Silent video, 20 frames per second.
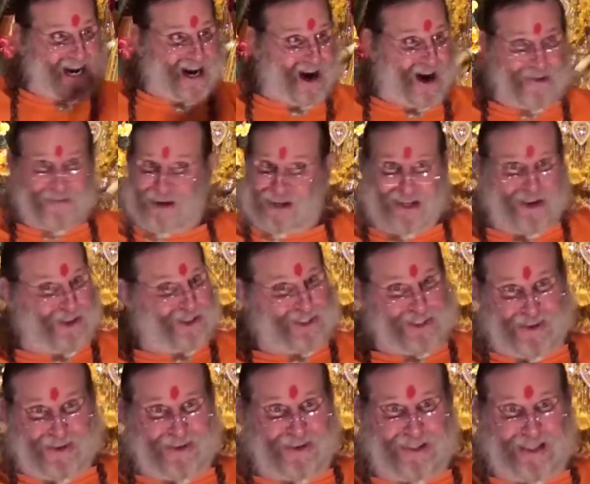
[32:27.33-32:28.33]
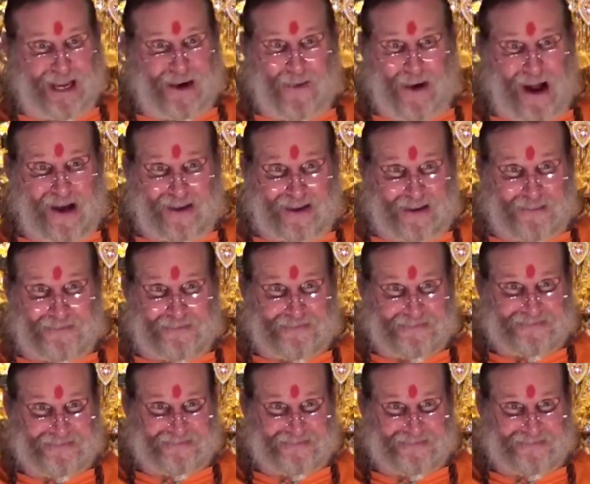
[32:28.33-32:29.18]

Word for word: karma, you're certainly welcome.